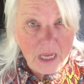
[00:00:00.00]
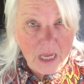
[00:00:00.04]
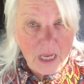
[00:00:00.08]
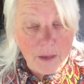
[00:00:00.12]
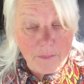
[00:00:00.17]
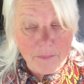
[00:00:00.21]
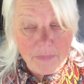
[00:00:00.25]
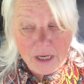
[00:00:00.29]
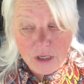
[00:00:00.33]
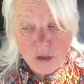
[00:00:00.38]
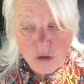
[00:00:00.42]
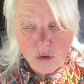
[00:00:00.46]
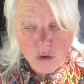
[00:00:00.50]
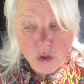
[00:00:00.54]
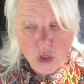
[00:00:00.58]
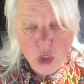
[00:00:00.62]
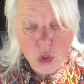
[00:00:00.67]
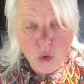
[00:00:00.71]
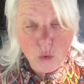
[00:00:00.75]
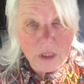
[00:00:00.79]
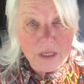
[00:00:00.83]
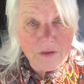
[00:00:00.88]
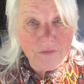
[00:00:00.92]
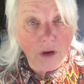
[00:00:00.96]
Make sure that
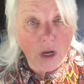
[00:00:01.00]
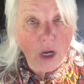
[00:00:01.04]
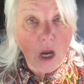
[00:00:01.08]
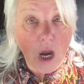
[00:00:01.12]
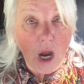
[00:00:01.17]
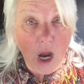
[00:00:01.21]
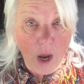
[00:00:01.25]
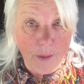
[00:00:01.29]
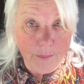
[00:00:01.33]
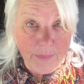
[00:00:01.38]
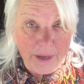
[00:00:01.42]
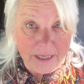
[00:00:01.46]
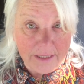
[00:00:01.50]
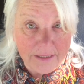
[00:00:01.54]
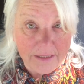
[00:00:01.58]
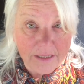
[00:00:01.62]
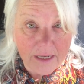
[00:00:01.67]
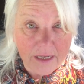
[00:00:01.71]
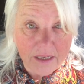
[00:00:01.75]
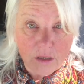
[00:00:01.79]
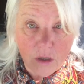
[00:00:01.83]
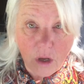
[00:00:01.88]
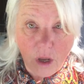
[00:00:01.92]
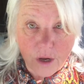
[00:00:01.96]
you leave a comment
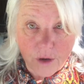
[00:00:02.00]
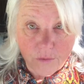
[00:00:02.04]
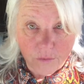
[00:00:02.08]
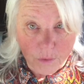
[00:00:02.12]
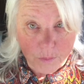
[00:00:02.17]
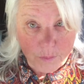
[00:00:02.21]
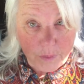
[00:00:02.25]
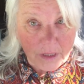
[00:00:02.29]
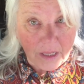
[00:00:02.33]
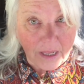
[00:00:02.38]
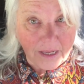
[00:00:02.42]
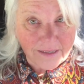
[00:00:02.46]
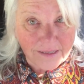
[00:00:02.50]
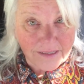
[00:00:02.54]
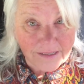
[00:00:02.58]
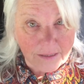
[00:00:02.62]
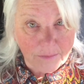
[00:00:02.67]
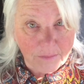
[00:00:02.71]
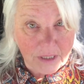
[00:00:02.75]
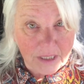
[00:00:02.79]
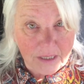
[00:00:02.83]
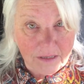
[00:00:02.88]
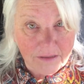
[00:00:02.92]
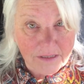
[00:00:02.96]
and not a reply to
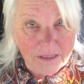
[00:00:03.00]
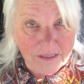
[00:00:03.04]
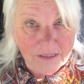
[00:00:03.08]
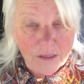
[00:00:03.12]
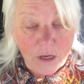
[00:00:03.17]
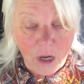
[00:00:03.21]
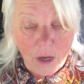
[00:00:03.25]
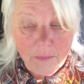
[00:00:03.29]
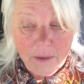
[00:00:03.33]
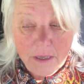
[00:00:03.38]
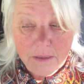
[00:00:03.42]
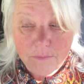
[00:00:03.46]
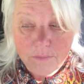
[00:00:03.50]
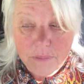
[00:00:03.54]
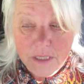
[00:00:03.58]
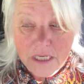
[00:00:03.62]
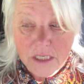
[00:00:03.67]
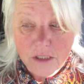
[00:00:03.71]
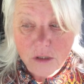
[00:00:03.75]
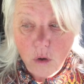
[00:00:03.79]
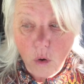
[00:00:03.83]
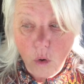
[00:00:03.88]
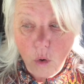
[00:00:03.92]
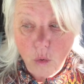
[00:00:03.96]
somebody else's comment,
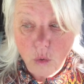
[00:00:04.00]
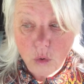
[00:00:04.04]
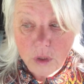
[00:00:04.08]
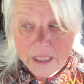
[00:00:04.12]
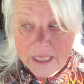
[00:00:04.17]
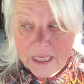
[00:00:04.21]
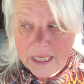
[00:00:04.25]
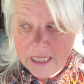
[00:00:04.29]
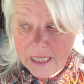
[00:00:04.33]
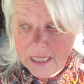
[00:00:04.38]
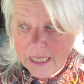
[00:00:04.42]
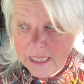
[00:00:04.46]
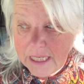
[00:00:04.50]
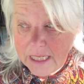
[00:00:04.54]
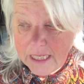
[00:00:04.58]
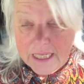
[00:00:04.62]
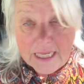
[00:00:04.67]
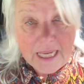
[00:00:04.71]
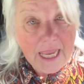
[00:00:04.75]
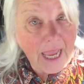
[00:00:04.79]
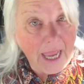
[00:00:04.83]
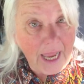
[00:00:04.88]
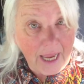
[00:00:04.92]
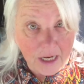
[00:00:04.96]
because only
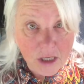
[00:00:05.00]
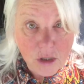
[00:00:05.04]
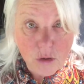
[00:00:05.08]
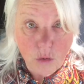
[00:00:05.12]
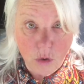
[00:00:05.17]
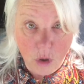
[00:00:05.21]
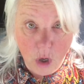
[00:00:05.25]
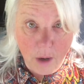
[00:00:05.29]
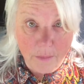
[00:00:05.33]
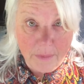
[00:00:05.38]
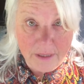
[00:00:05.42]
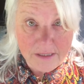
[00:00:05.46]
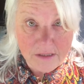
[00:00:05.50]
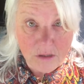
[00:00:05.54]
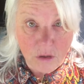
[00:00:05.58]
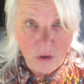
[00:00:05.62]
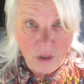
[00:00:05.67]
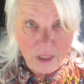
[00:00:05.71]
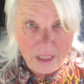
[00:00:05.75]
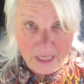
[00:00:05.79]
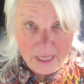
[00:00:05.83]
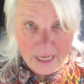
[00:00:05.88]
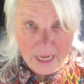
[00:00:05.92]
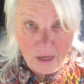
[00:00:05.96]
actual comments are
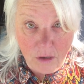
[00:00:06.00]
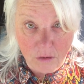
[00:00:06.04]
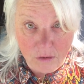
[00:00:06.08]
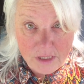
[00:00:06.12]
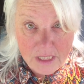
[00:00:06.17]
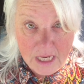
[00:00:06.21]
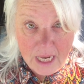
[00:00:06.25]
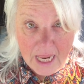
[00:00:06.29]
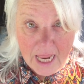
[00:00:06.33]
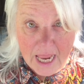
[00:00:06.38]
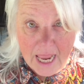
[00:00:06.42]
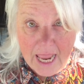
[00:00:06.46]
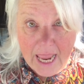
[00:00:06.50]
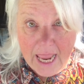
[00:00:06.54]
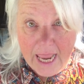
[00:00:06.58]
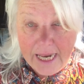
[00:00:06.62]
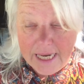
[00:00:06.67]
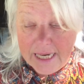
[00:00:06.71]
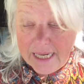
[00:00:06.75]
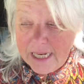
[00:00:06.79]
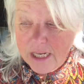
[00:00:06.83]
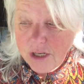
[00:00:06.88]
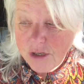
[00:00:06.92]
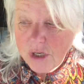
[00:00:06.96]
going to count,
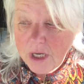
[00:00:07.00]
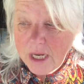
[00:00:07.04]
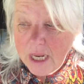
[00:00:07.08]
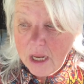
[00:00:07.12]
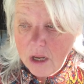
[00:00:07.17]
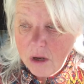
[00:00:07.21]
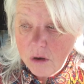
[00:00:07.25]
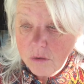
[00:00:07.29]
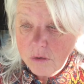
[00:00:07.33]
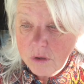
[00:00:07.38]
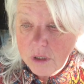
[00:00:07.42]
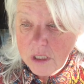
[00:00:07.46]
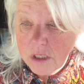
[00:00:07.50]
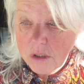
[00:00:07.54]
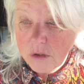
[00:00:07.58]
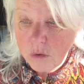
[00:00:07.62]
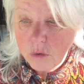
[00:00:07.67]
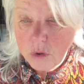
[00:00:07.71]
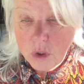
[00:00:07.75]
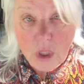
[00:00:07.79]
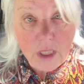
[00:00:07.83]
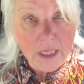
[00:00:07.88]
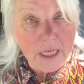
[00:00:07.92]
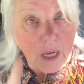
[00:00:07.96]
and each account is
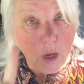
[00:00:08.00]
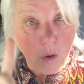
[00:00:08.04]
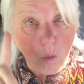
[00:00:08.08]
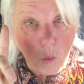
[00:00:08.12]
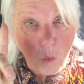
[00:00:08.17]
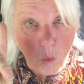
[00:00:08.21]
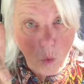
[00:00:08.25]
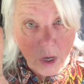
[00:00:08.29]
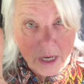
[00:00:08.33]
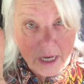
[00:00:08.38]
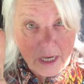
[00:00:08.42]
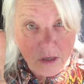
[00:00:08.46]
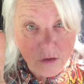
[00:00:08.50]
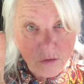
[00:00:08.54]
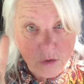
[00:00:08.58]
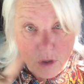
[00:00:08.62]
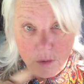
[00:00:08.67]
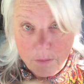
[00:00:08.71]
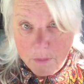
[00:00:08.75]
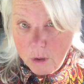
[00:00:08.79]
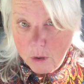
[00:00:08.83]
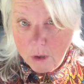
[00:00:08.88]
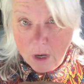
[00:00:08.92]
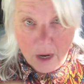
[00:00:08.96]
only going to get 1 entry no
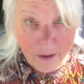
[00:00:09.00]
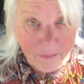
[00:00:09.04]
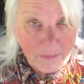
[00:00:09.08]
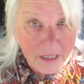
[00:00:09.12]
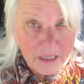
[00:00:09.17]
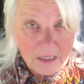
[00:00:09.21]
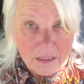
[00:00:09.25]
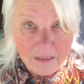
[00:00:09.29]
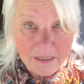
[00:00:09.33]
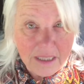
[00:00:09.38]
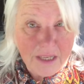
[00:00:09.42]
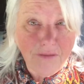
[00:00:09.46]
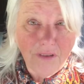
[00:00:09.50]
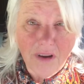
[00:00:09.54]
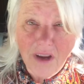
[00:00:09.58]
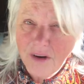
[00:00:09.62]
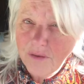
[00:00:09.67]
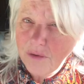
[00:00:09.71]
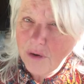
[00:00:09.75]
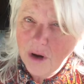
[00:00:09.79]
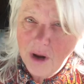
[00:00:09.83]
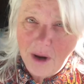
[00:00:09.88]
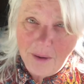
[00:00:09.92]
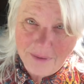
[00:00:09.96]
matter how many. Leave
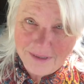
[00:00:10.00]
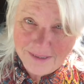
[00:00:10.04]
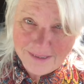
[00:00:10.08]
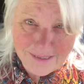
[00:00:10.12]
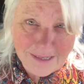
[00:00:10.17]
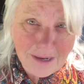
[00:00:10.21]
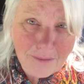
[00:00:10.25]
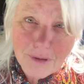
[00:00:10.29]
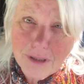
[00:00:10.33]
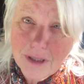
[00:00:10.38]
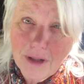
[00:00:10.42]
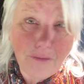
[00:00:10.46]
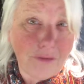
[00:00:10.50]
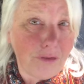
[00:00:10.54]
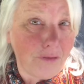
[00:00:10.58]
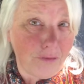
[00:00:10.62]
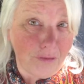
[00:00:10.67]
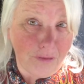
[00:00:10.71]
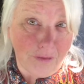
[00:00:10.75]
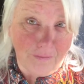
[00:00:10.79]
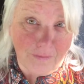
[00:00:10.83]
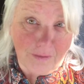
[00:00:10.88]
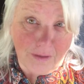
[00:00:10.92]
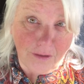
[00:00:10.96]
100 comments. I would love it if
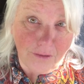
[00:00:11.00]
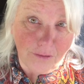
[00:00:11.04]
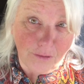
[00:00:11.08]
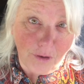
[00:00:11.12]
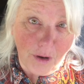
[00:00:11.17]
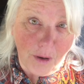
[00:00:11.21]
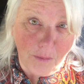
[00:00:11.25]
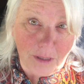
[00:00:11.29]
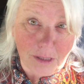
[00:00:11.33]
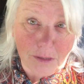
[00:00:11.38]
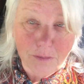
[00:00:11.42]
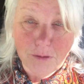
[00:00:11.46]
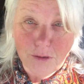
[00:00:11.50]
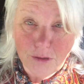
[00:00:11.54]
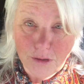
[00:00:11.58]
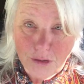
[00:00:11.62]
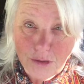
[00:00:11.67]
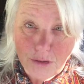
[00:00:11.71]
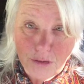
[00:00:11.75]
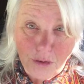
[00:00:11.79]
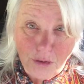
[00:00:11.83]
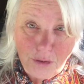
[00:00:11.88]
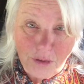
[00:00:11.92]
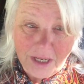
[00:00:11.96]
you left 100 comments, but you're
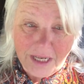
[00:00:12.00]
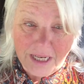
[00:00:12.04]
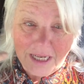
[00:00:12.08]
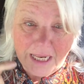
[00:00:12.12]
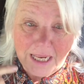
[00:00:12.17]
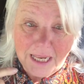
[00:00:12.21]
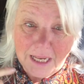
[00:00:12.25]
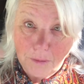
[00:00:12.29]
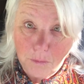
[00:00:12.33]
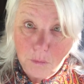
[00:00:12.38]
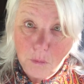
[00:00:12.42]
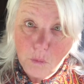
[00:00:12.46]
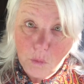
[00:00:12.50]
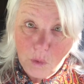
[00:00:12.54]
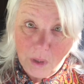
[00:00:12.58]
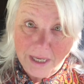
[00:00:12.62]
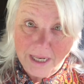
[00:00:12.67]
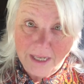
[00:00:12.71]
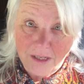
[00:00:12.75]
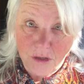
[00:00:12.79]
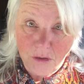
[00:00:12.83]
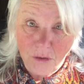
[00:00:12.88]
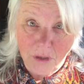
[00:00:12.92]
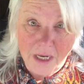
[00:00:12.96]
still only going to get 1
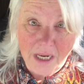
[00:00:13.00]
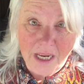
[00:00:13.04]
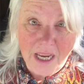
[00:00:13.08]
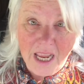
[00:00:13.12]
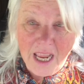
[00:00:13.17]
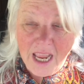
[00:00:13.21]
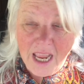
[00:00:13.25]
entry.